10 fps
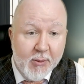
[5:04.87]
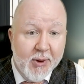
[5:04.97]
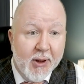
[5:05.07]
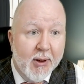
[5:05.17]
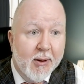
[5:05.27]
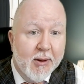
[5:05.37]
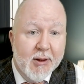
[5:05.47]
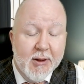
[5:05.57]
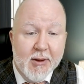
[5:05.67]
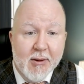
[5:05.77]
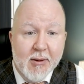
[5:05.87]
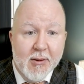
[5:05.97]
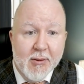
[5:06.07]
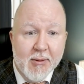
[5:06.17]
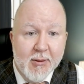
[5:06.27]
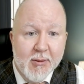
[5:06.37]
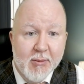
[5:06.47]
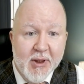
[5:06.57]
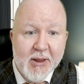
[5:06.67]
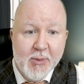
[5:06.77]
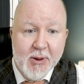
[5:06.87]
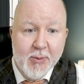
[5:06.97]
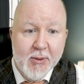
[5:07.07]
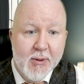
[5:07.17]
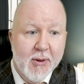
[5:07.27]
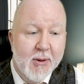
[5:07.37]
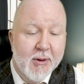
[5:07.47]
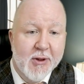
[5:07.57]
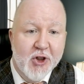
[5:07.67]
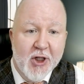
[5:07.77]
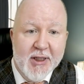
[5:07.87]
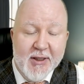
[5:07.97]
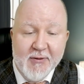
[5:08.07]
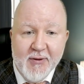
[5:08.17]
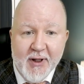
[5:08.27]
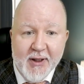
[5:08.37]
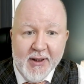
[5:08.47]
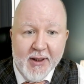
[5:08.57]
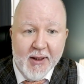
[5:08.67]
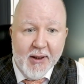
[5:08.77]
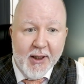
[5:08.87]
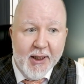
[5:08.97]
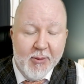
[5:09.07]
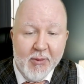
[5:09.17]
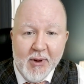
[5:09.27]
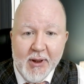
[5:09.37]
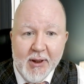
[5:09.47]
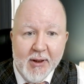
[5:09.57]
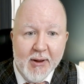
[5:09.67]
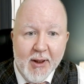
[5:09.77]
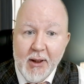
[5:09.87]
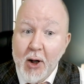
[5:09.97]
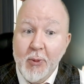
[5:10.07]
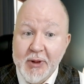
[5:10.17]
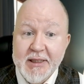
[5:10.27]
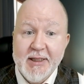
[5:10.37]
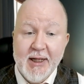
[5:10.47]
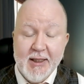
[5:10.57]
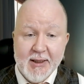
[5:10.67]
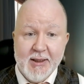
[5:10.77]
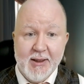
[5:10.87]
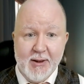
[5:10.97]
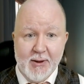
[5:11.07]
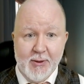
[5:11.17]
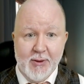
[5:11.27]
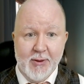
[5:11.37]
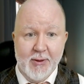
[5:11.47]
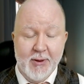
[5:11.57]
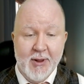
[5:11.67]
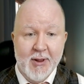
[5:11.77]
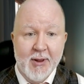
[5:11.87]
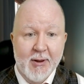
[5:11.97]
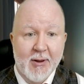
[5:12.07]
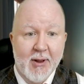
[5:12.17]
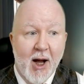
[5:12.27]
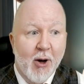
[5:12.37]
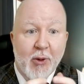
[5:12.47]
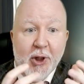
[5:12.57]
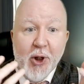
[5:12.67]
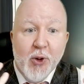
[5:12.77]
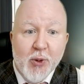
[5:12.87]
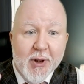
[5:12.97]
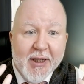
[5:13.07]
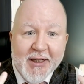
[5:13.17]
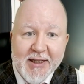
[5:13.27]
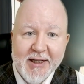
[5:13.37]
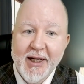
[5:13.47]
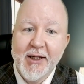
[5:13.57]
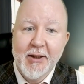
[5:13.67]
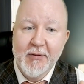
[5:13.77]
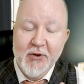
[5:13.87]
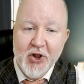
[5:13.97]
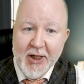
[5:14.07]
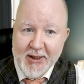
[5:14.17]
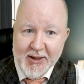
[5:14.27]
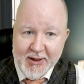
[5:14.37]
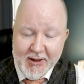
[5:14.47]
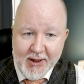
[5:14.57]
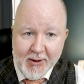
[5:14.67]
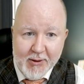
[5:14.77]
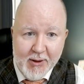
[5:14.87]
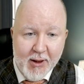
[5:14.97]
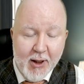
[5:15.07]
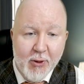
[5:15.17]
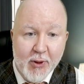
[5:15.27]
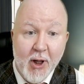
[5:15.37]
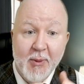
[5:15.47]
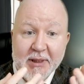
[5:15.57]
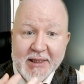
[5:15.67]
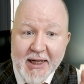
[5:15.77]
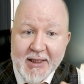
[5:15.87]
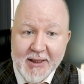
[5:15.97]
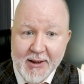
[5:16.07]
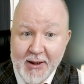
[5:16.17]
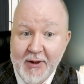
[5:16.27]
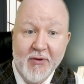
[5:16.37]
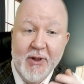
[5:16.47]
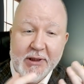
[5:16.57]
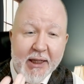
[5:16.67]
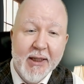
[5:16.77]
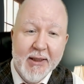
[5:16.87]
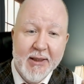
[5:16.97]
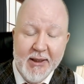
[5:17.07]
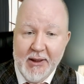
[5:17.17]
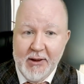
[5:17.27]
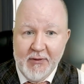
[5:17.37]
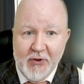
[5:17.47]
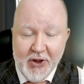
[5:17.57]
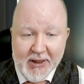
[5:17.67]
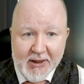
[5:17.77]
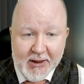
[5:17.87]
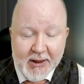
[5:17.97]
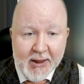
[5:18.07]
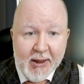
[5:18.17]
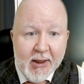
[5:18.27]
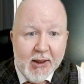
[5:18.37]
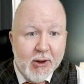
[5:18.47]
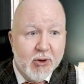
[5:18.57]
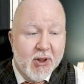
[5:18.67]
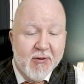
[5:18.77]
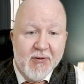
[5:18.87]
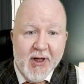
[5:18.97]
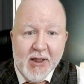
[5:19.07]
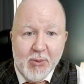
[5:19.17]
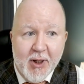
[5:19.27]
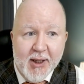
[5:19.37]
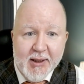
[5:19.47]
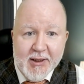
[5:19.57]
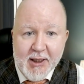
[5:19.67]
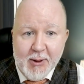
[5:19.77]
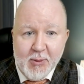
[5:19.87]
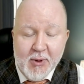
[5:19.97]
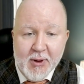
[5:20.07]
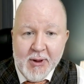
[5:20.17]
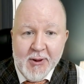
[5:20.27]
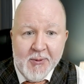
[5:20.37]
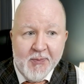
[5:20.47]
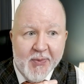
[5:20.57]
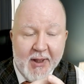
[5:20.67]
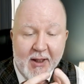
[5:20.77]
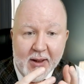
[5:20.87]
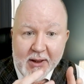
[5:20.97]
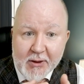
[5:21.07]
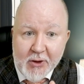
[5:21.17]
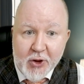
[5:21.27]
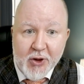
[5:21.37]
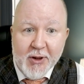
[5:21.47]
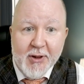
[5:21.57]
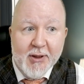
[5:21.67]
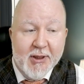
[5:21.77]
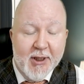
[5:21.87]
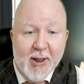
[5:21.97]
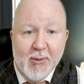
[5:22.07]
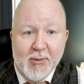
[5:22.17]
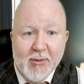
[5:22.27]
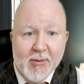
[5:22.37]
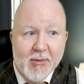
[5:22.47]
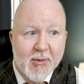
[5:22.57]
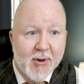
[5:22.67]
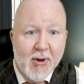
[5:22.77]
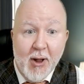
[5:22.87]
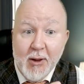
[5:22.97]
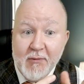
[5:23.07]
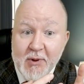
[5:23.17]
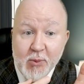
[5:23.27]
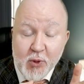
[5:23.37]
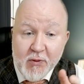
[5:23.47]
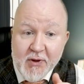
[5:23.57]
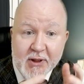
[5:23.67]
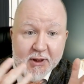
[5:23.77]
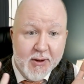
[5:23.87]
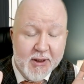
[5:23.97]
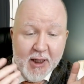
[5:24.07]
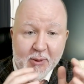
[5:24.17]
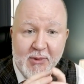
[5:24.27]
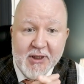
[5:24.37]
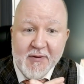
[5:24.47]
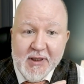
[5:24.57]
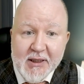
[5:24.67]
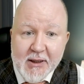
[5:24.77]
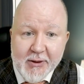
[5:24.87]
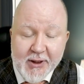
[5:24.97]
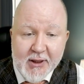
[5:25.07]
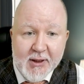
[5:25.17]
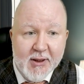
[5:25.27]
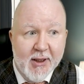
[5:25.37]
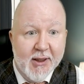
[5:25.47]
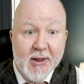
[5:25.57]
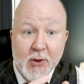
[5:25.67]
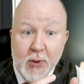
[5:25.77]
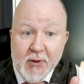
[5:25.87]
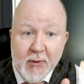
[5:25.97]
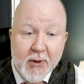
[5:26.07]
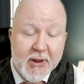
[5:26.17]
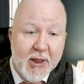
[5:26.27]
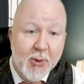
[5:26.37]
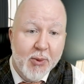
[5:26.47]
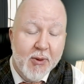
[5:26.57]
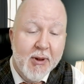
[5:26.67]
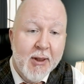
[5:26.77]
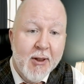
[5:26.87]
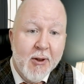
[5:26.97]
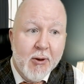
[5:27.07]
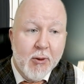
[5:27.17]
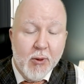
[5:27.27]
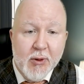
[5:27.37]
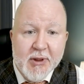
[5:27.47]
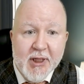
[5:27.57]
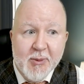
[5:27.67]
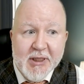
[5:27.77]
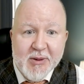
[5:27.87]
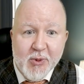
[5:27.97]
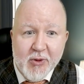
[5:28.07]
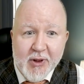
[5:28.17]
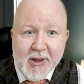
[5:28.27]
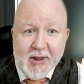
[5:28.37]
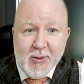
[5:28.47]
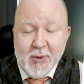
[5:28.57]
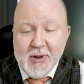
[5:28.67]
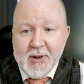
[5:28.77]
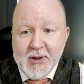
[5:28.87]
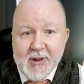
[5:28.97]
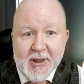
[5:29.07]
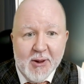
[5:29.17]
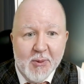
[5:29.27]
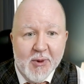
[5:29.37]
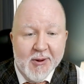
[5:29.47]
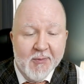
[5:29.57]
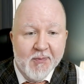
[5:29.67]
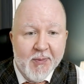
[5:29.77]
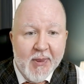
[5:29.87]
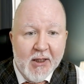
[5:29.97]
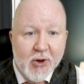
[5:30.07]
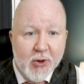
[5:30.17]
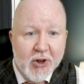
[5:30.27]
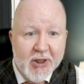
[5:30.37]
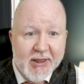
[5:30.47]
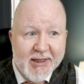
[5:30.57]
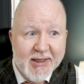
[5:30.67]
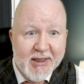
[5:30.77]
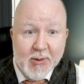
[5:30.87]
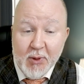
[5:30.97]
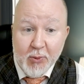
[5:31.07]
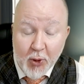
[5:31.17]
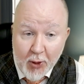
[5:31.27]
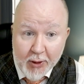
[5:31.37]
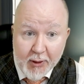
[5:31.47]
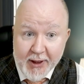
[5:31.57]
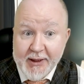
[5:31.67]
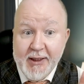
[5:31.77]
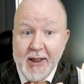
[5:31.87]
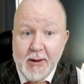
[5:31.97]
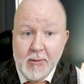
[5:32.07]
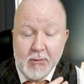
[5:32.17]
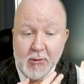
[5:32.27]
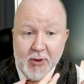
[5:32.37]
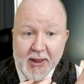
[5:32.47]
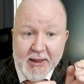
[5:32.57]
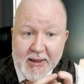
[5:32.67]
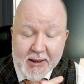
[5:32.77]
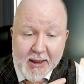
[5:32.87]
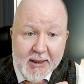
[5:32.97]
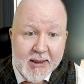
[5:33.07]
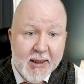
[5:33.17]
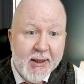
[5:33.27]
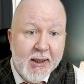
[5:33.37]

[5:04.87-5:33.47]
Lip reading: Because many people justify their claim in like common sense or our own understanding of justice, like our commonsensical everyday understanding of justice, usually fed by some literature, some Hollywood movies, or some TV series like Suits, for example, or some experience with some judicial system abroad, like again United States